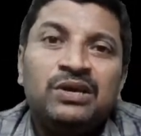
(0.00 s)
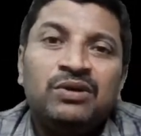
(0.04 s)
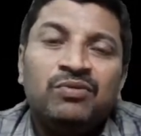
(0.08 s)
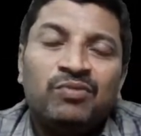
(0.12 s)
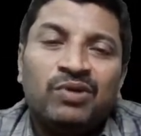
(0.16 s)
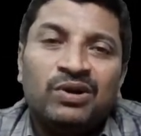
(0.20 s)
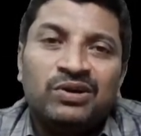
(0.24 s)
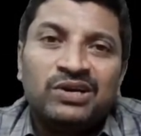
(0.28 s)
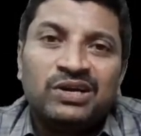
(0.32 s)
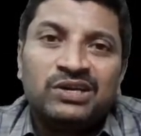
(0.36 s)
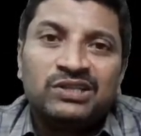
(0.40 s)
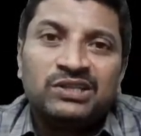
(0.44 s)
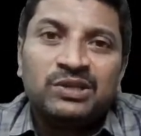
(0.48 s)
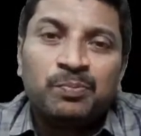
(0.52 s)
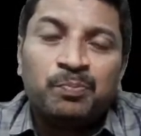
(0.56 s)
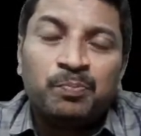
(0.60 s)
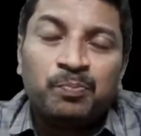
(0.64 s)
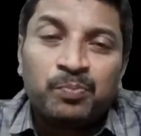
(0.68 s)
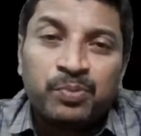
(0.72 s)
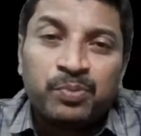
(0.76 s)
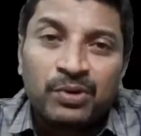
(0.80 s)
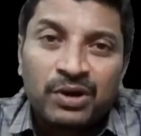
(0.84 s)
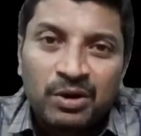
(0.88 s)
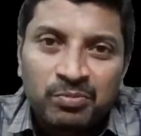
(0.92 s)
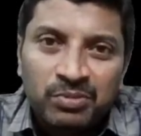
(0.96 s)
what are the
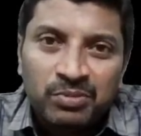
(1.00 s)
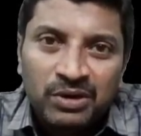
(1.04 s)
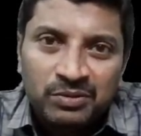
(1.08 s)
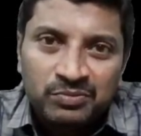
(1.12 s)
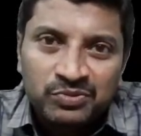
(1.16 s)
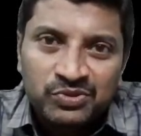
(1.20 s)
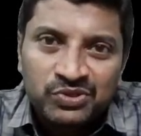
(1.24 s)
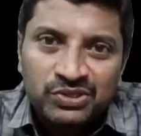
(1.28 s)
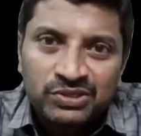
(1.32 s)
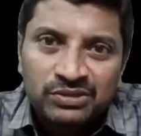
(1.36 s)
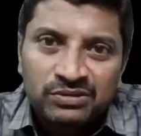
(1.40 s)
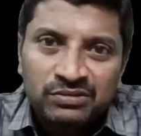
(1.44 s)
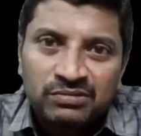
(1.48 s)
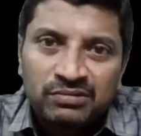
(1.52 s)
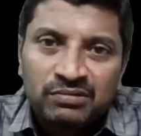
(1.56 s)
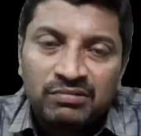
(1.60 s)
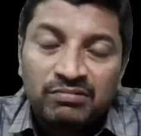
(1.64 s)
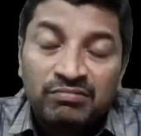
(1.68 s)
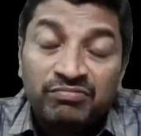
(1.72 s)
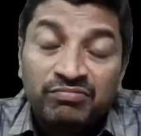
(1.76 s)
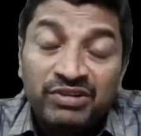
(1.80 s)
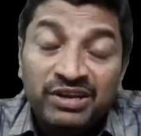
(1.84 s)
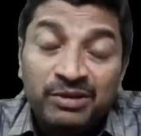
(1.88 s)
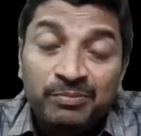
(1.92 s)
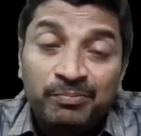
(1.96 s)
problems
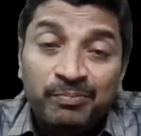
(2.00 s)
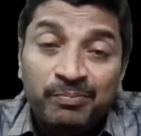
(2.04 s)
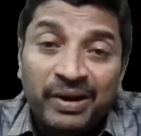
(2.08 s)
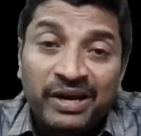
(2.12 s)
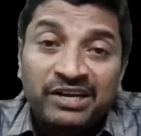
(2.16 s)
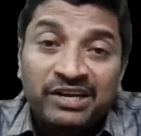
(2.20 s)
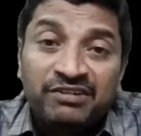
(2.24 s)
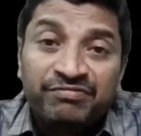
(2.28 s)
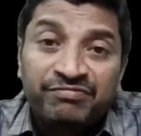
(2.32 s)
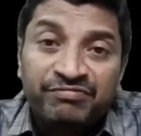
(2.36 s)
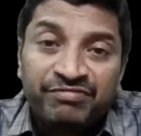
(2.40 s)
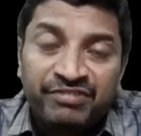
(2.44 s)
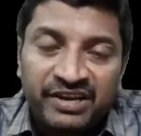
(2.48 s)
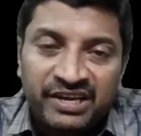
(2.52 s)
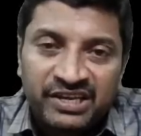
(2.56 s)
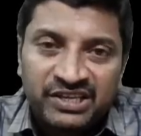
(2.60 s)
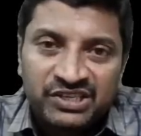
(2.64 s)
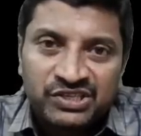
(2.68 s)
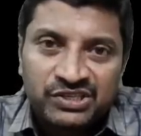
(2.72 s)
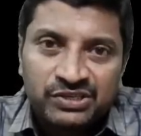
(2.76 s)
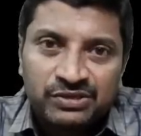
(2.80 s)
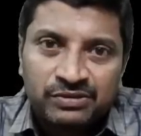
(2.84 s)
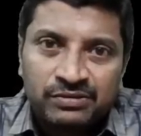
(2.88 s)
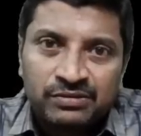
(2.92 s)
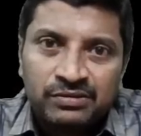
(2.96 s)
we might
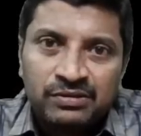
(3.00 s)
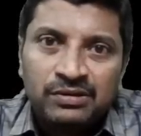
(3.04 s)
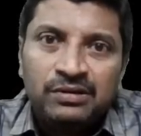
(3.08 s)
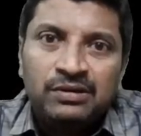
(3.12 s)
face